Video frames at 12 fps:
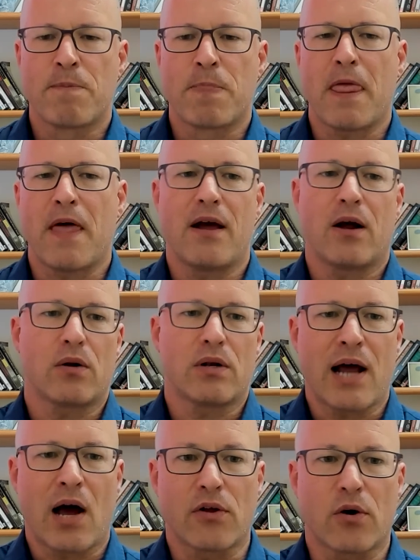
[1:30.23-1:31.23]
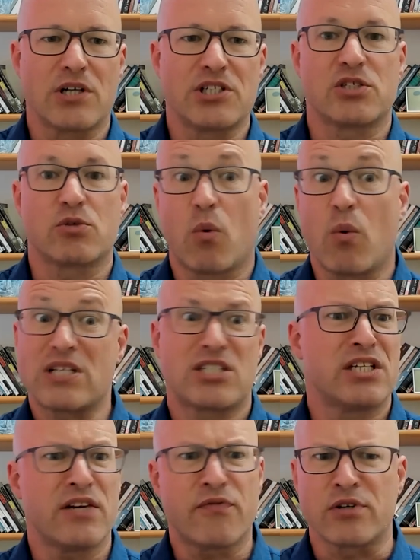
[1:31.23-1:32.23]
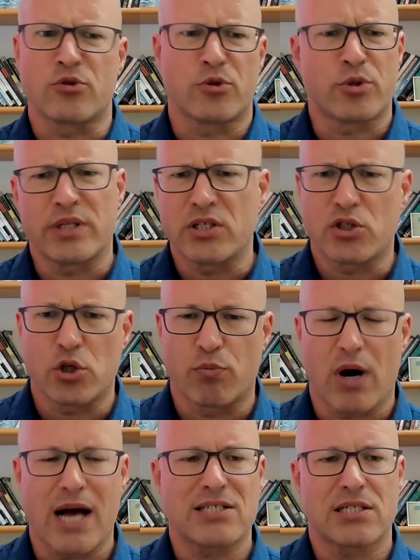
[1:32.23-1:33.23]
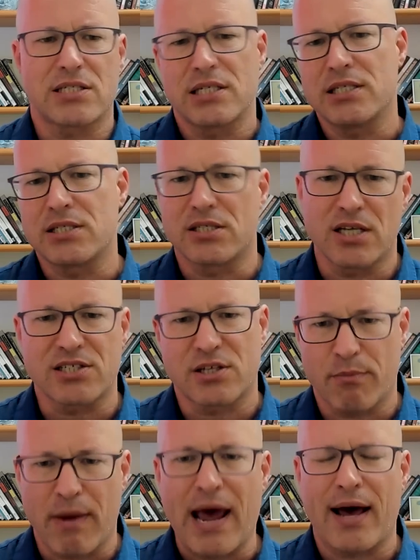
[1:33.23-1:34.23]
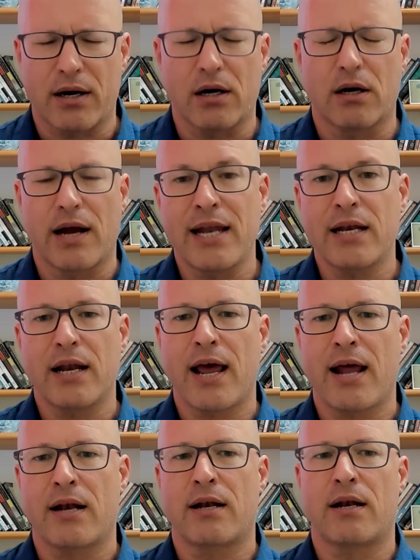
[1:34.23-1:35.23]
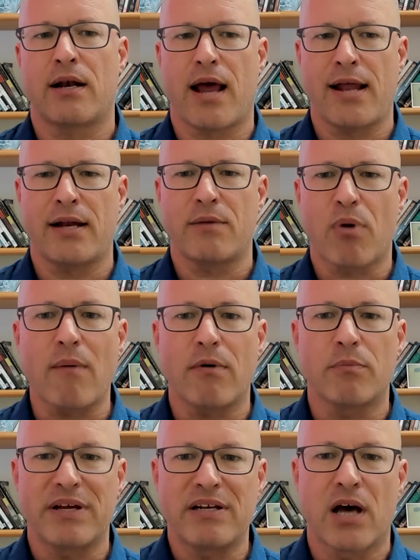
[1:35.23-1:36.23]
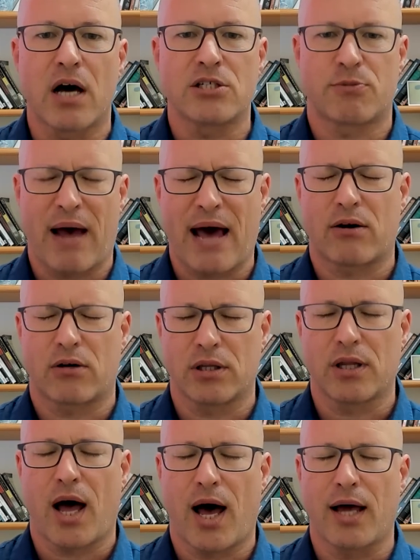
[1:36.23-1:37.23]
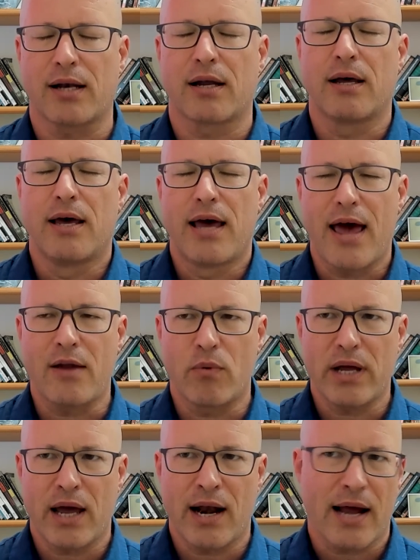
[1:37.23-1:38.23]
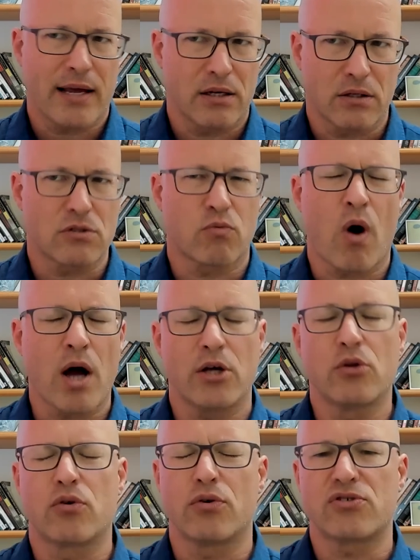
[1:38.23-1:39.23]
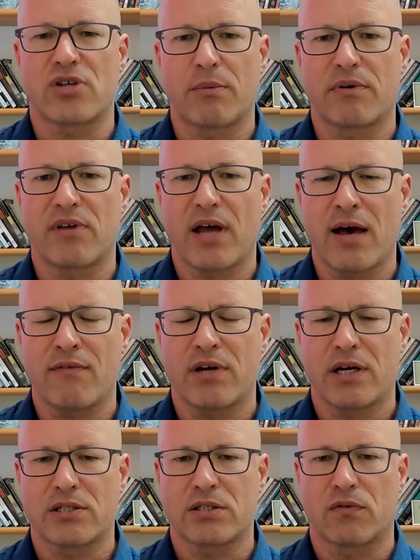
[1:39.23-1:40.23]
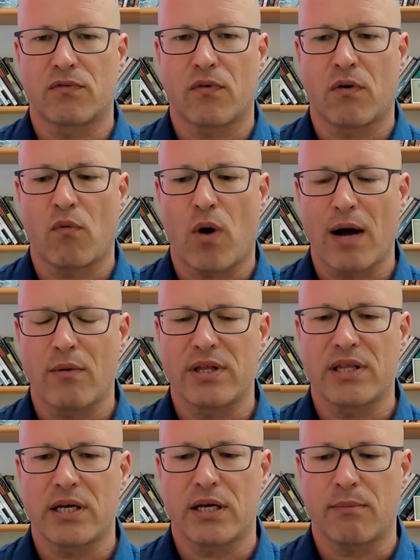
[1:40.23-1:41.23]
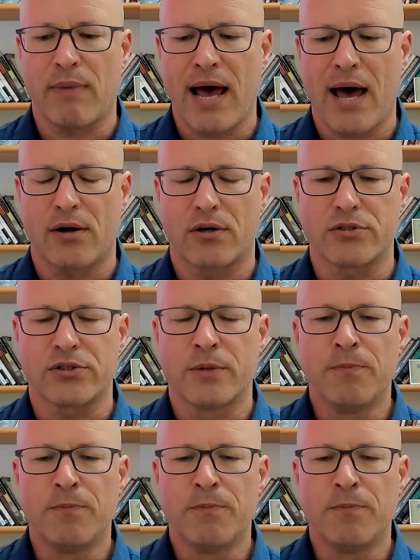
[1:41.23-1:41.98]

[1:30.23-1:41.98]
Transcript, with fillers: And now the question is, well, what's the difference between these two processes? Does it matter? And it probably does matter a lot. And I can walk you through some of the evidence of why we think it matters.